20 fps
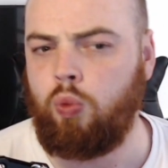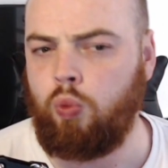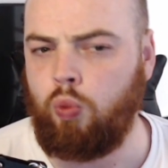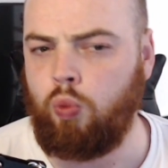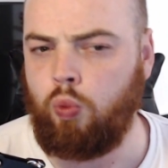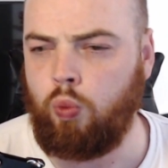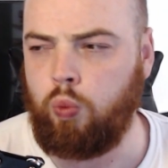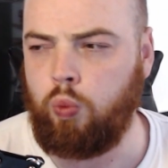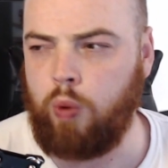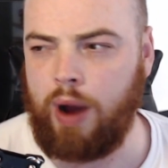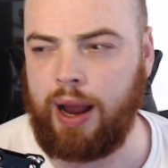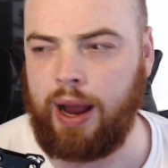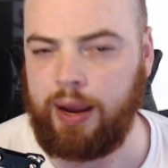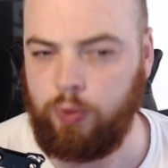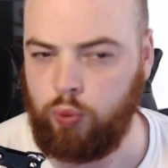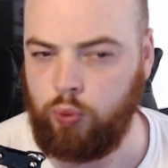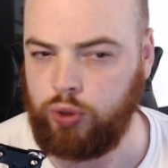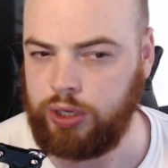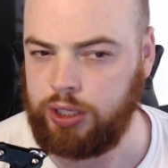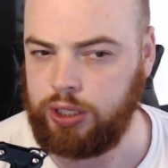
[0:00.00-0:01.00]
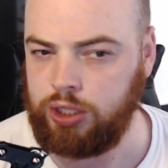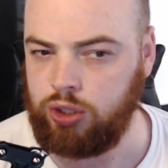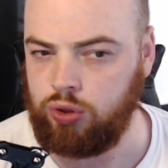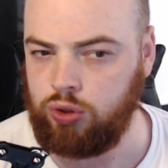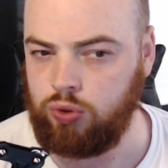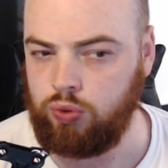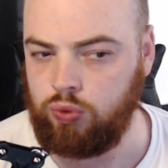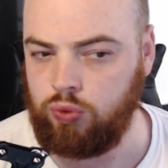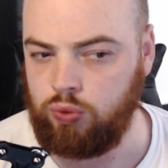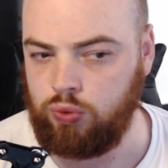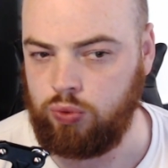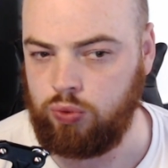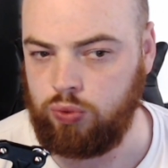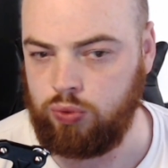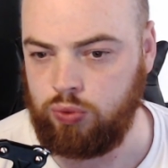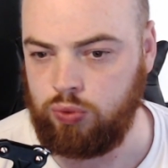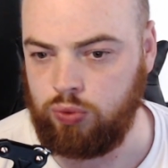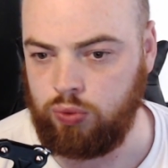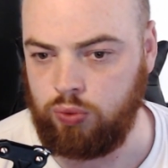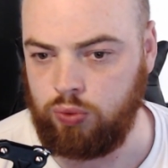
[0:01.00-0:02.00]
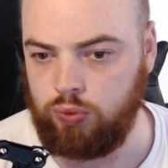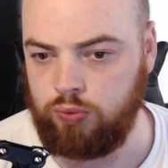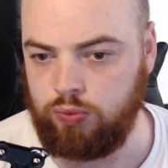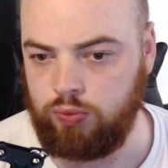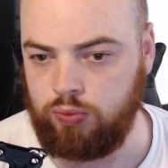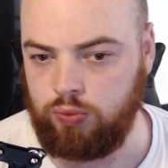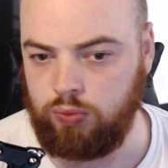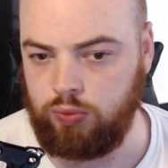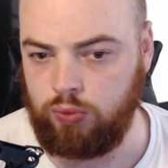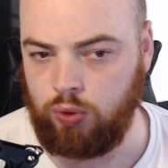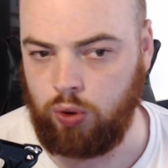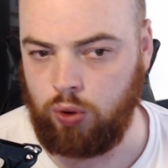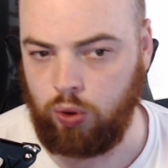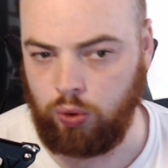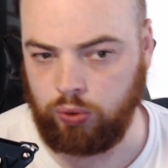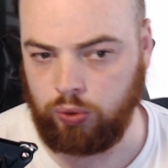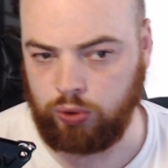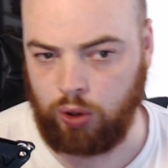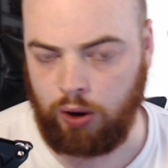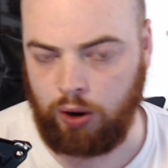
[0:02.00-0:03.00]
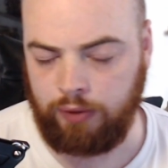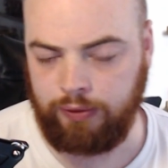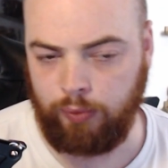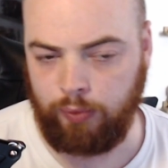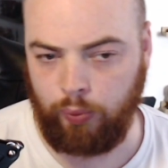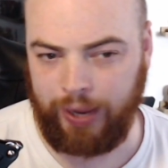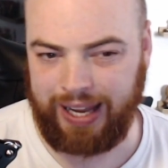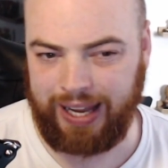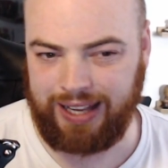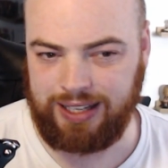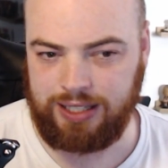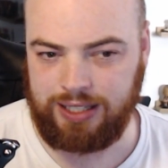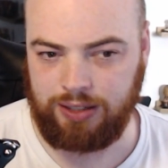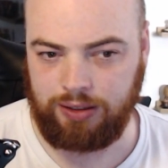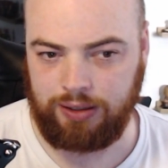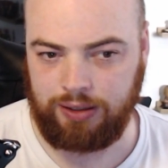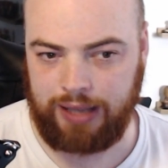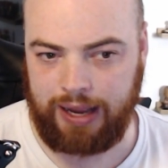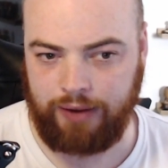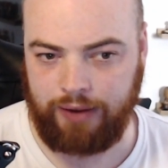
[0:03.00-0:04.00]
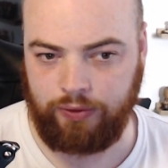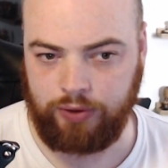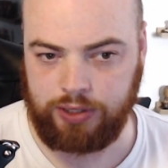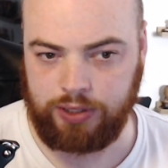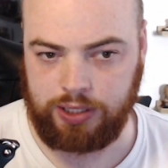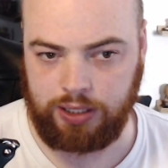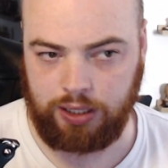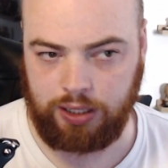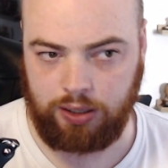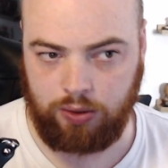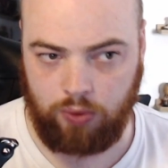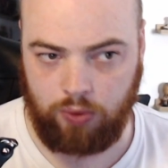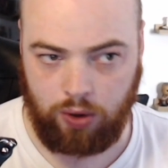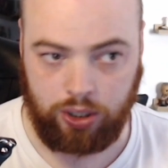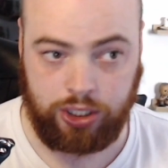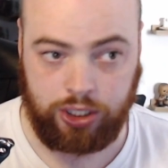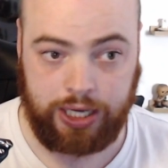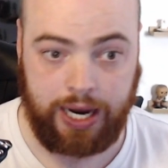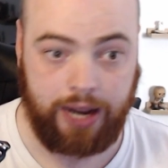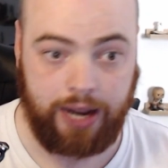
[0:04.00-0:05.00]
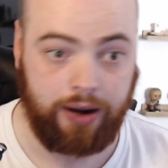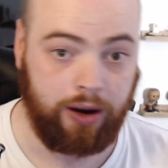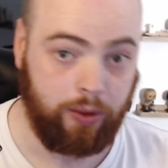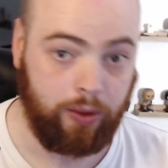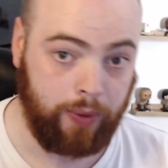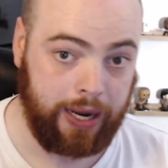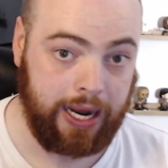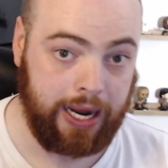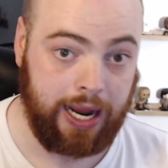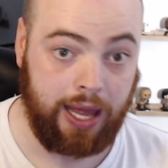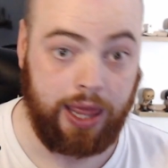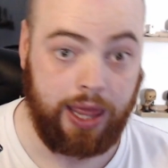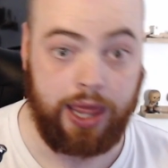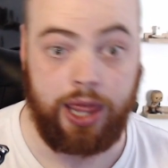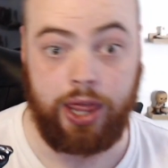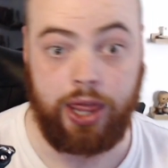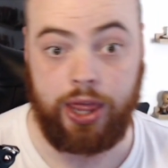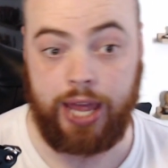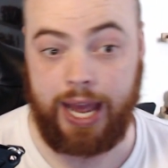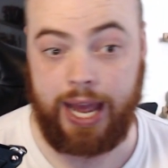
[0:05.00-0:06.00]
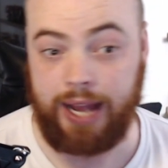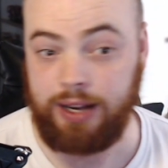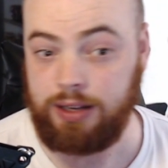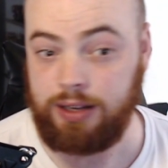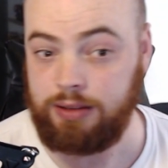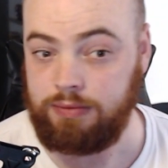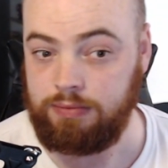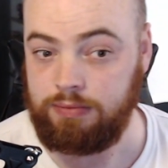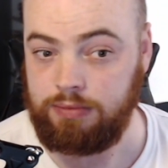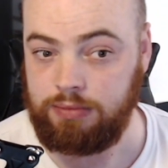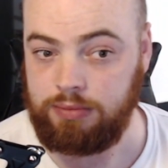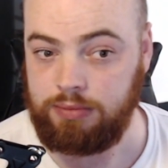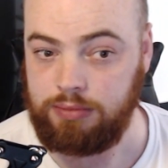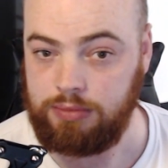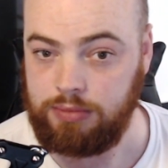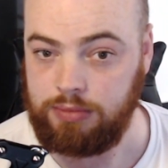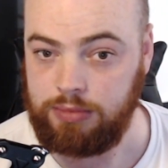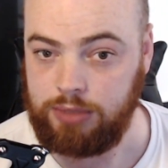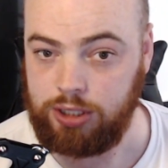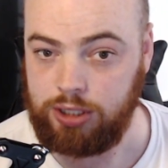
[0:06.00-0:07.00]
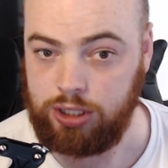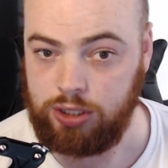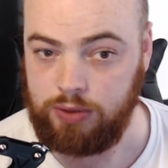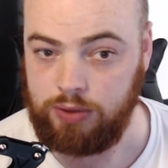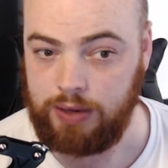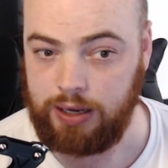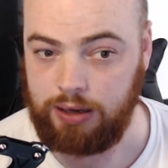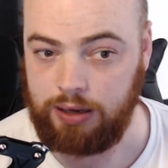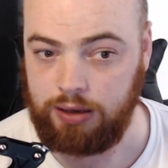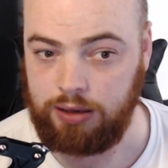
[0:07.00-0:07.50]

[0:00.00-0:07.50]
Why wouldn't you hold off and wait until everyone's in the quad jet and are away and then do it?